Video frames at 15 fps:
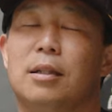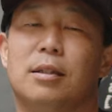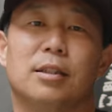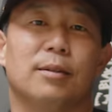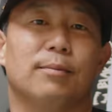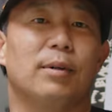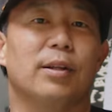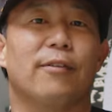It's
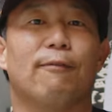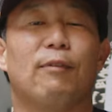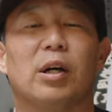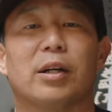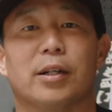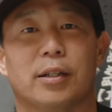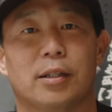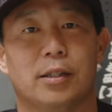like,
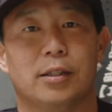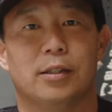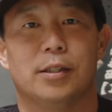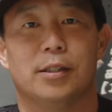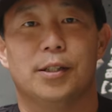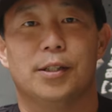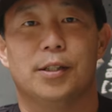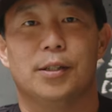motherfucker.
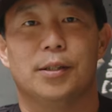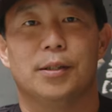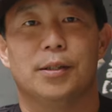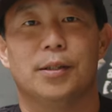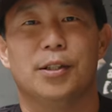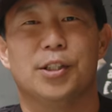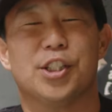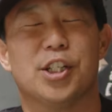
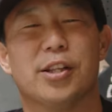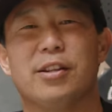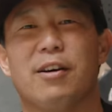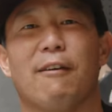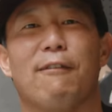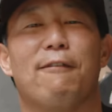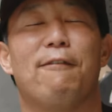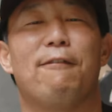Shut
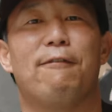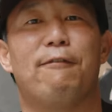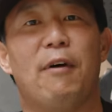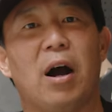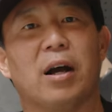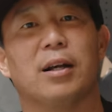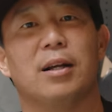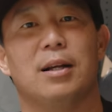the
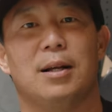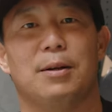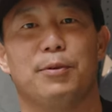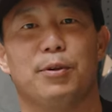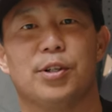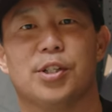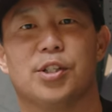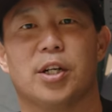fuck up.
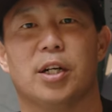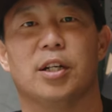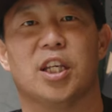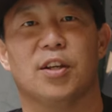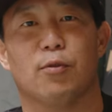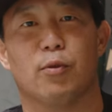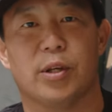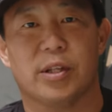We were just trying to
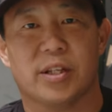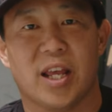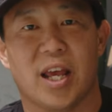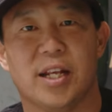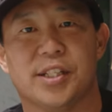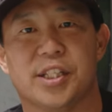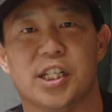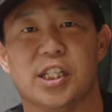give away
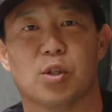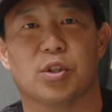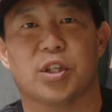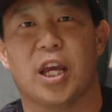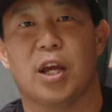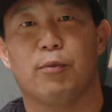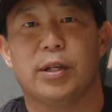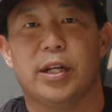ten G's,
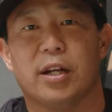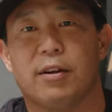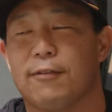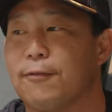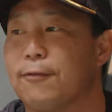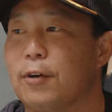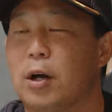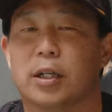okay? We didn't
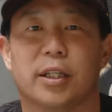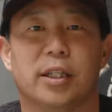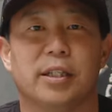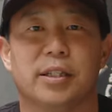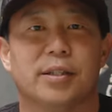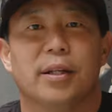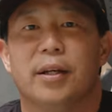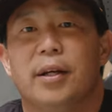fucking
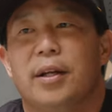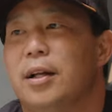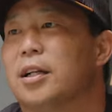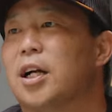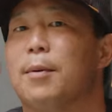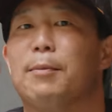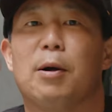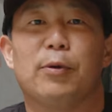
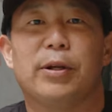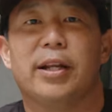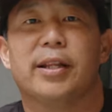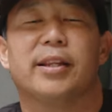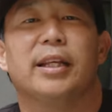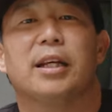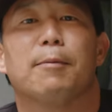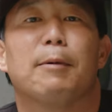come up. We didn't
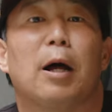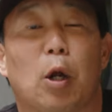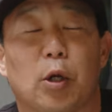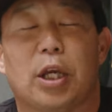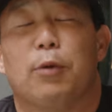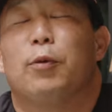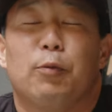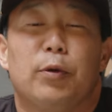think about
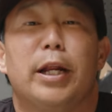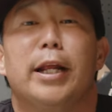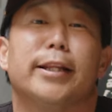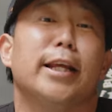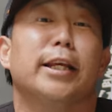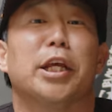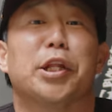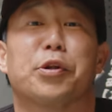it. Okay, we didn't
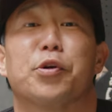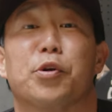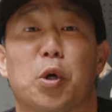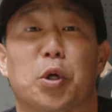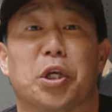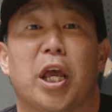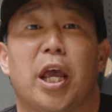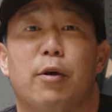think it through,
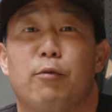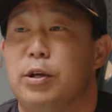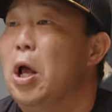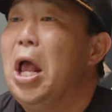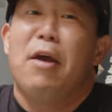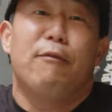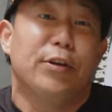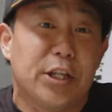okay? We
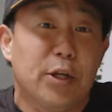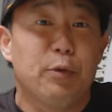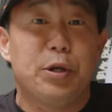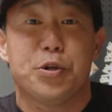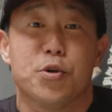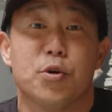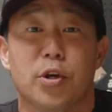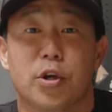Everything we
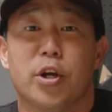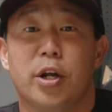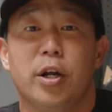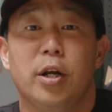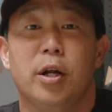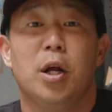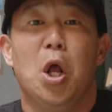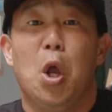do
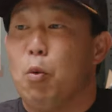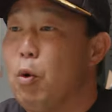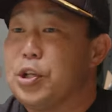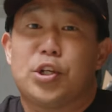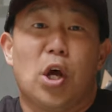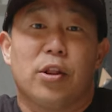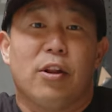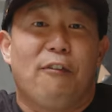here,
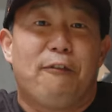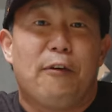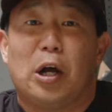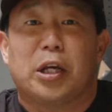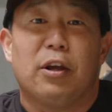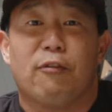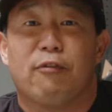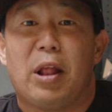it's on the
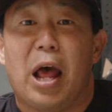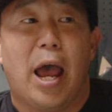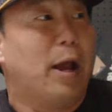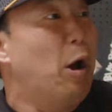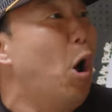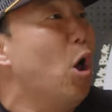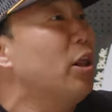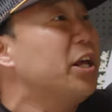fucking
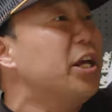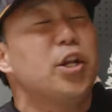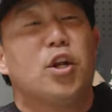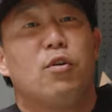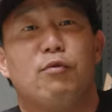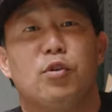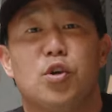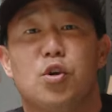fly. All the
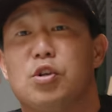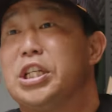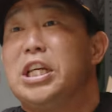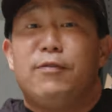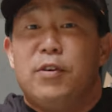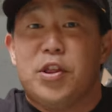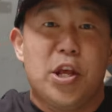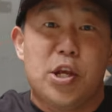interviews,
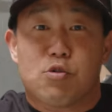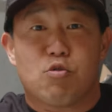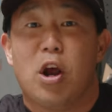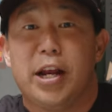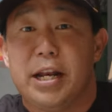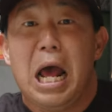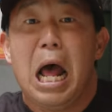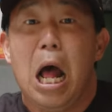even this
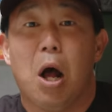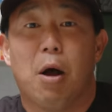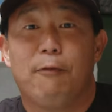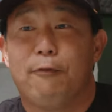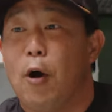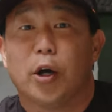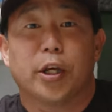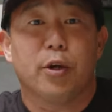right now, I'm
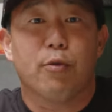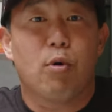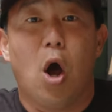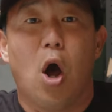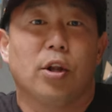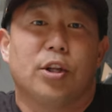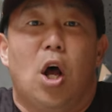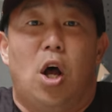fucking
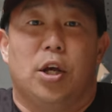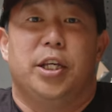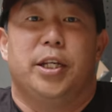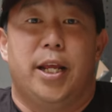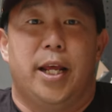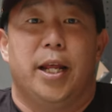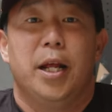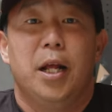raw dogging
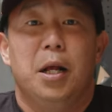it.